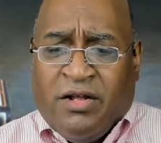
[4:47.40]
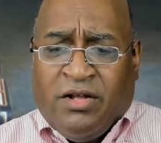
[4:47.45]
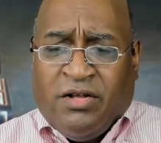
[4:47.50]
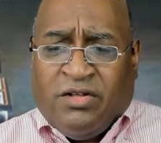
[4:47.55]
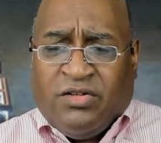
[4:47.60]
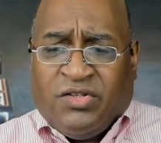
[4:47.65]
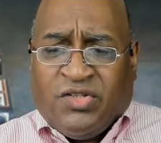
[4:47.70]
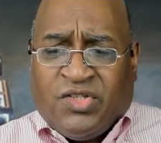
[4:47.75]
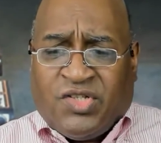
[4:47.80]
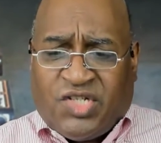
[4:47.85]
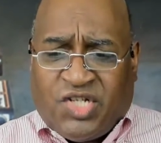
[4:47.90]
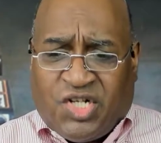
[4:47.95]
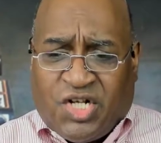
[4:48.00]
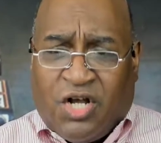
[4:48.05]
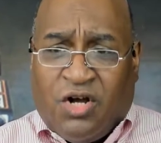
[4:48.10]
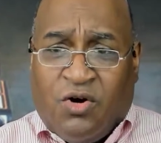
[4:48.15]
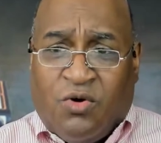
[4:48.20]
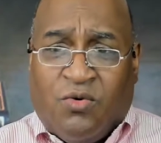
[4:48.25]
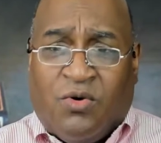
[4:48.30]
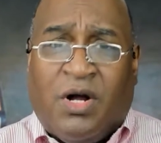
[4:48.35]

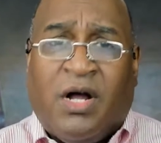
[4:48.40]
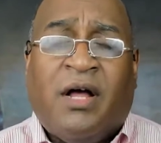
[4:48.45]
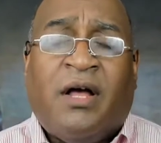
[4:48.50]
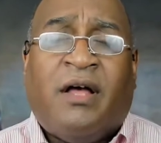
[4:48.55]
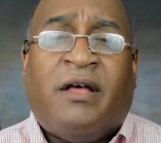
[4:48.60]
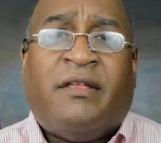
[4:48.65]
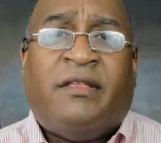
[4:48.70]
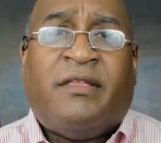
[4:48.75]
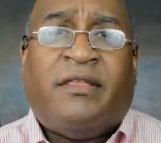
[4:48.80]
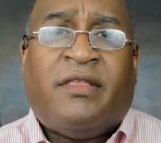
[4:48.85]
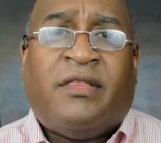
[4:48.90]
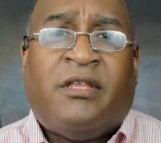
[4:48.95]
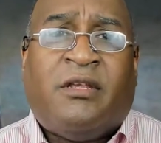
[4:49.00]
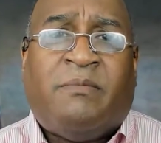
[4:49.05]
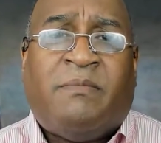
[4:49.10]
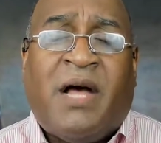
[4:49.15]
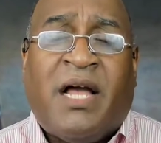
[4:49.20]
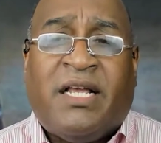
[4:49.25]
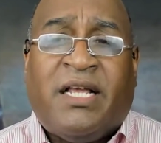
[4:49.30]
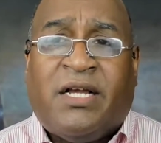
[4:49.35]
So uh,
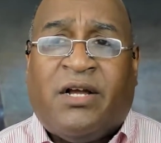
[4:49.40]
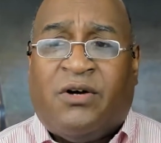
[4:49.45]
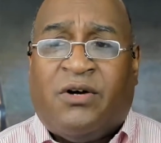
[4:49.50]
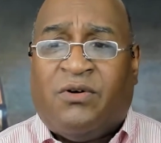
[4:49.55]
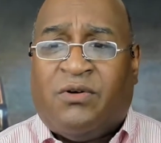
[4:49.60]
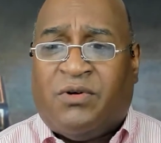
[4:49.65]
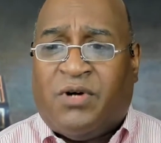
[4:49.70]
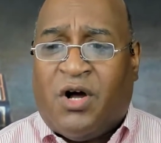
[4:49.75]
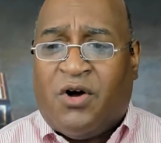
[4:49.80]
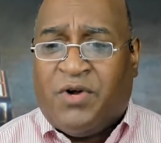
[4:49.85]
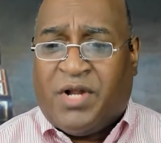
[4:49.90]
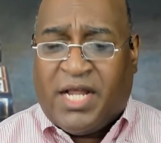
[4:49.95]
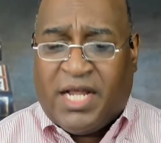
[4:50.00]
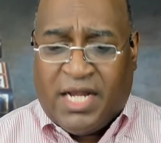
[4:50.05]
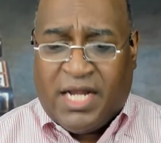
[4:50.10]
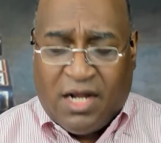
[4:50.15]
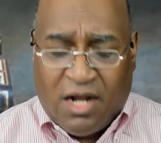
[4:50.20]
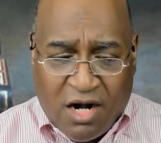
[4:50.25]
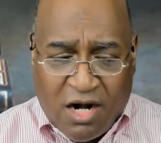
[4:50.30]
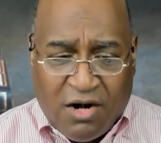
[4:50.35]
you might go,
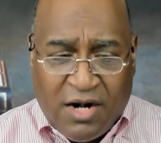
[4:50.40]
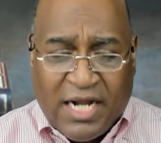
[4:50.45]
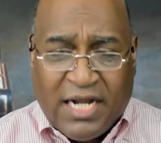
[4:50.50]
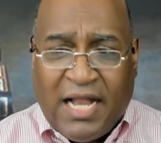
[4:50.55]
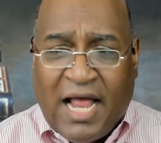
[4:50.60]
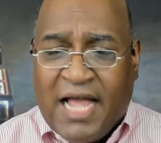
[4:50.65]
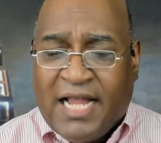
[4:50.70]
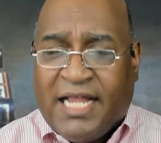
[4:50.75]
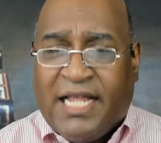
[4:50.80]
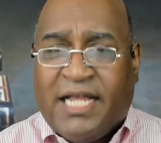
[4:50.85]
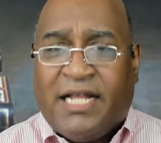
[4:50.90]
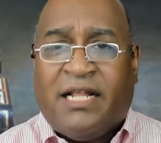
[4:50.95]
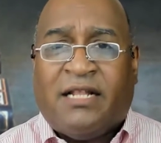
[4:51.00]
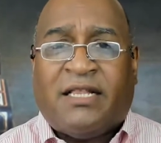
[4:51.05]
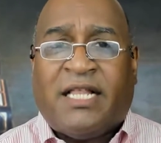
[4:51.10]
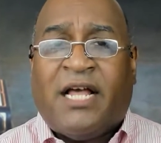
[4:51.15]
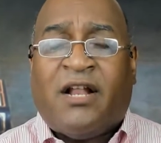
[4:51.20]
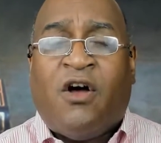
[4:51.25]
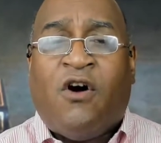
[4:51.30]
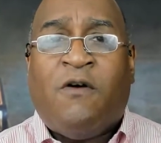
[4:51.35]
okay, all right, I get
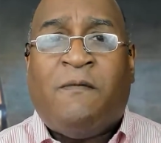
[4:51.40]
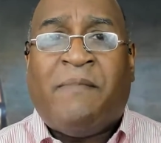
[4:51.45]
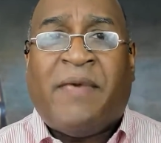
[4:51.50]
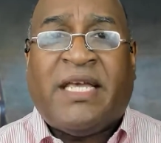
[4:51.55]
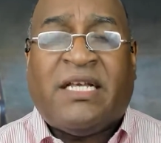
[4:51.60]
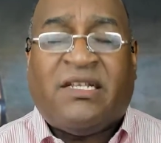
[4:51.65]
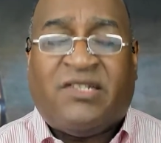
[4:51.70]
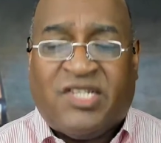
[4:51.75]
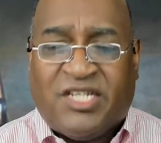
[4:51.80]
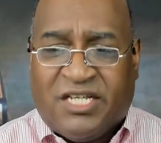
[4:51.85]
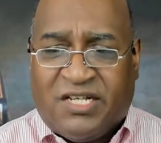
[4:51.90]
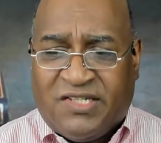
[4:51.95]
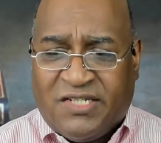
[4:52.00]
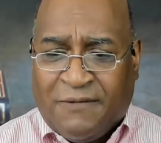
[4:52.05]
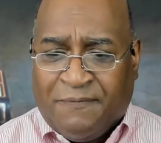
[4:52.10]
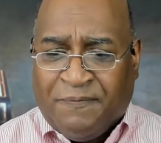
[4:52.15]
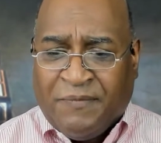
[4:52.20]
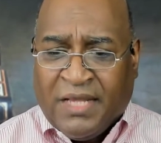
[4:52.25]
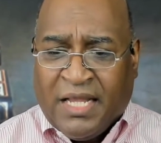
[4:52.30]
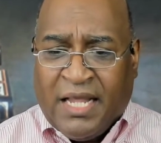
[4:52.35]
it. That all makes sense.